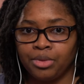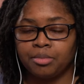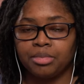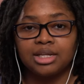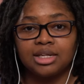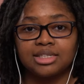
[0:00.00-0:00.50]

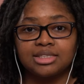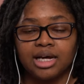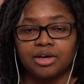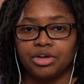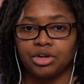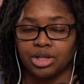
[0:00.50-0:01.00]
But let's
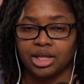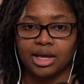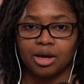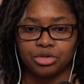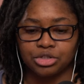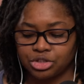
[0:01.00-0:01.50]
dive in on the
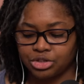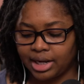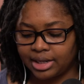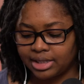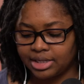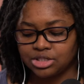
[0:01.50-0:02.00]
camera, show you how
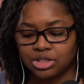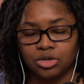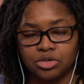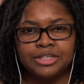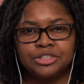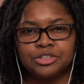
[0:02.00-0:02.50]
to get to those.